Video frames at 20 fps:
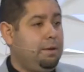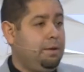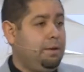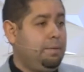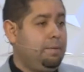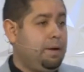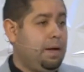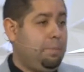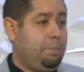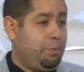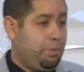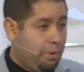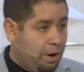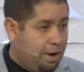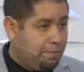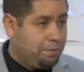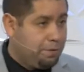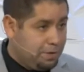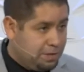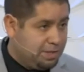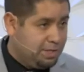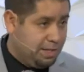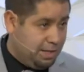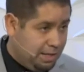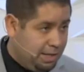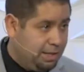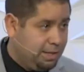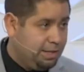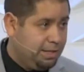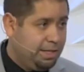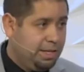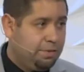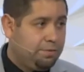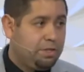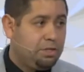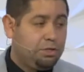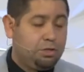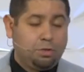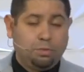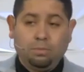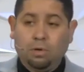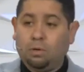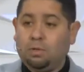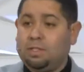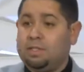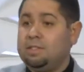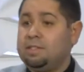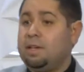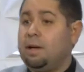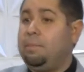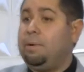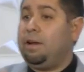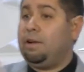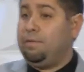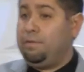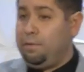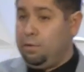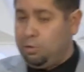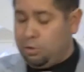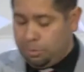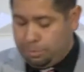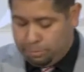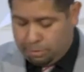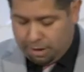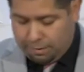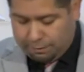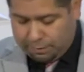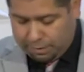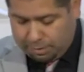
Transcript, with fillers: a prophecy given to Moses about a future prophet.